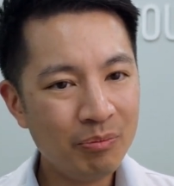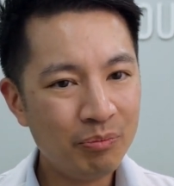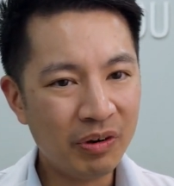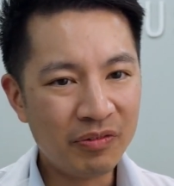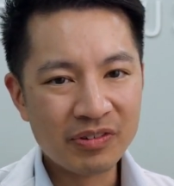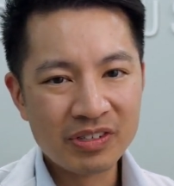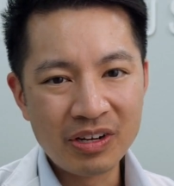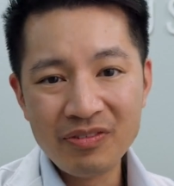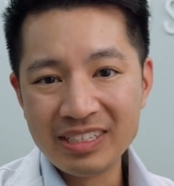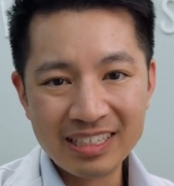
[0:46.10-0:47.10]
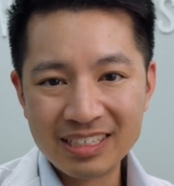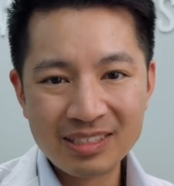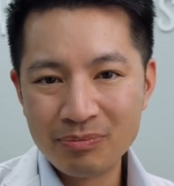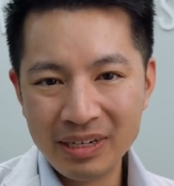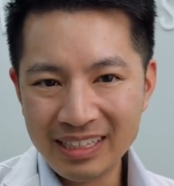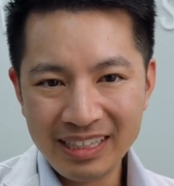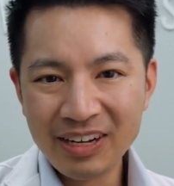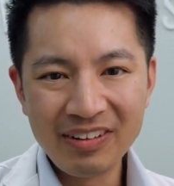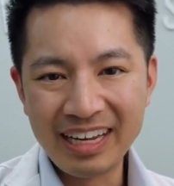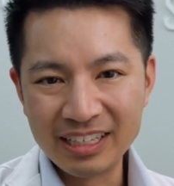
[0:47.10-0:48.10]
But for some reason, think
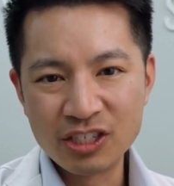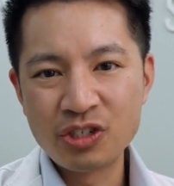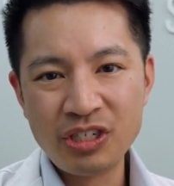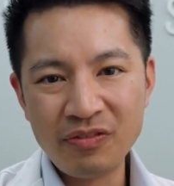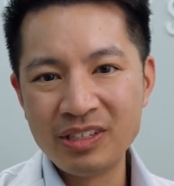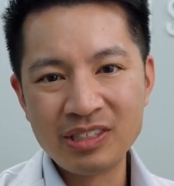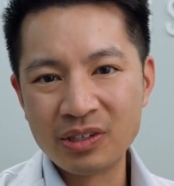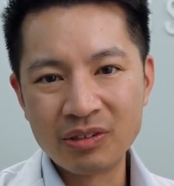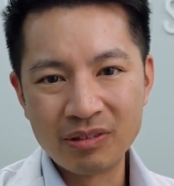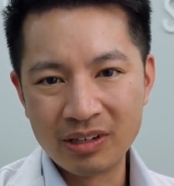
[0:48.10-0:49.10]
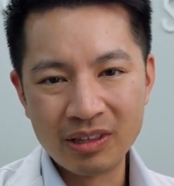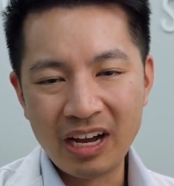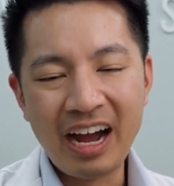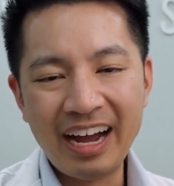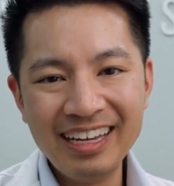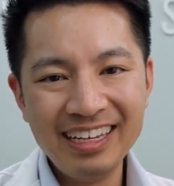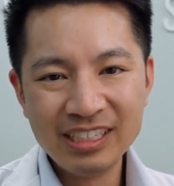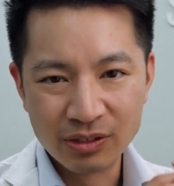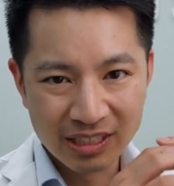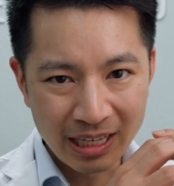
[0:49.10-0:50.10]
of it like it stiffens the eye,
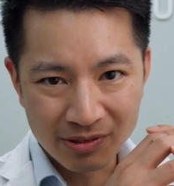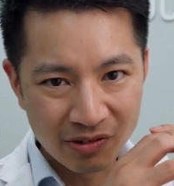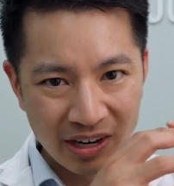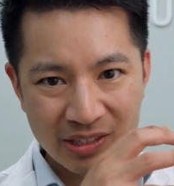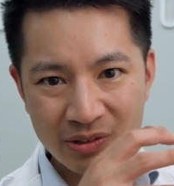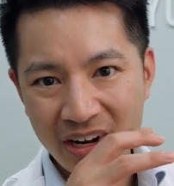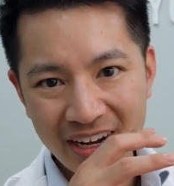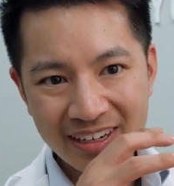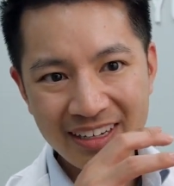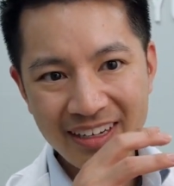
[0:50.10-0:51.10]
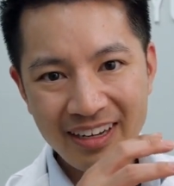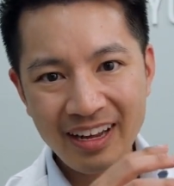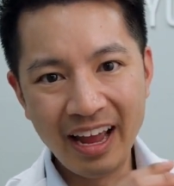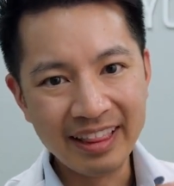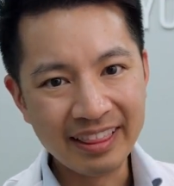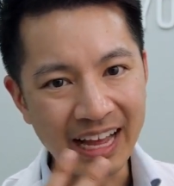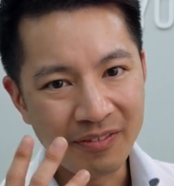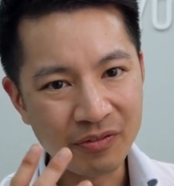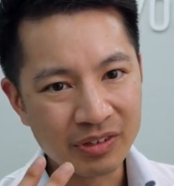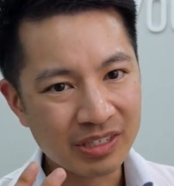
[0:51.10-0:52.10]
so it stops growing so long. And
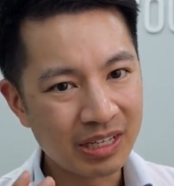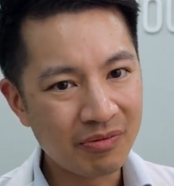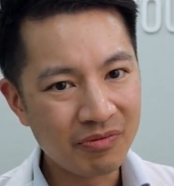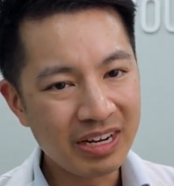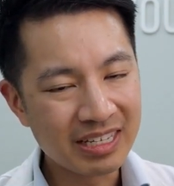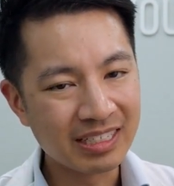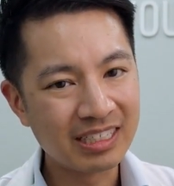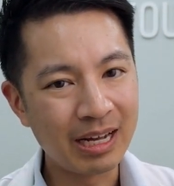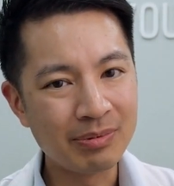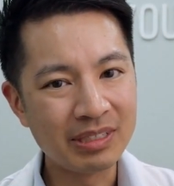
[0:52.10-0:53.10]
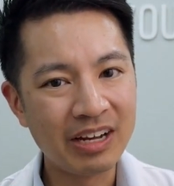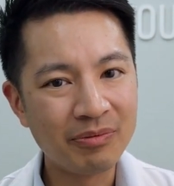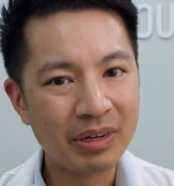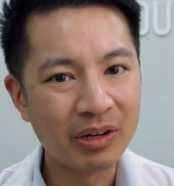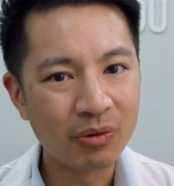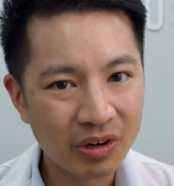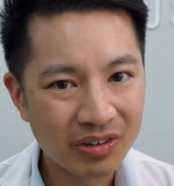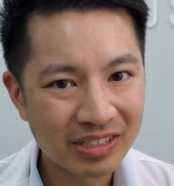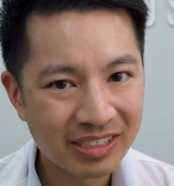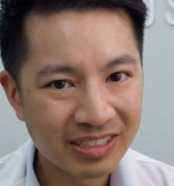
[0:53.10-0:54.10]
that, for some reason, stops the eye from getting
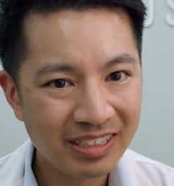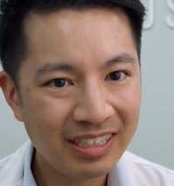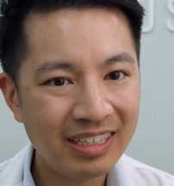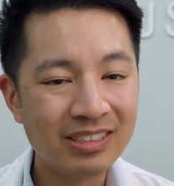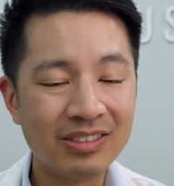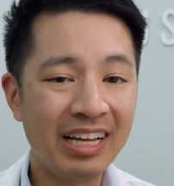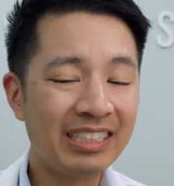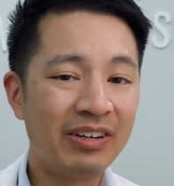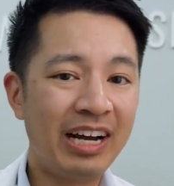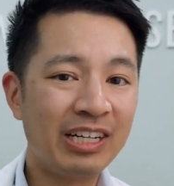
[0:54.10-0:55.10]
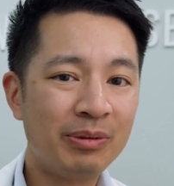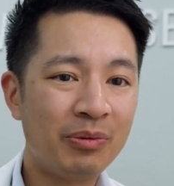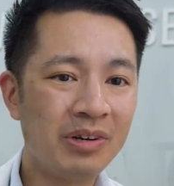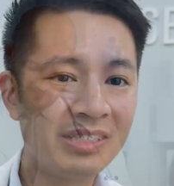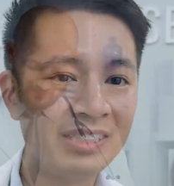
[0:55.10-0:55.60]
worse. So that's how atropine works.